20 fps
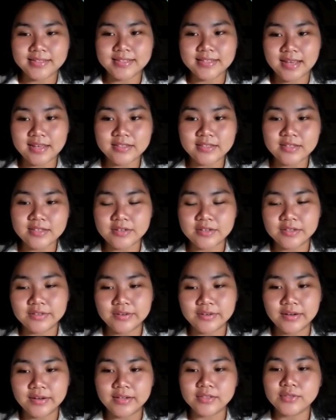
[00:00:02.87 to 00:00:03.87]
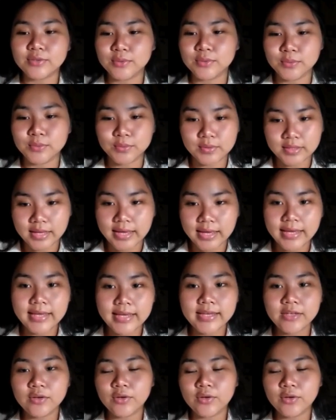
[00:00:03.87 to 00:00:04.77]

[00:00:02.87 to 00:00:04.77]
Desiree Grace Gulay,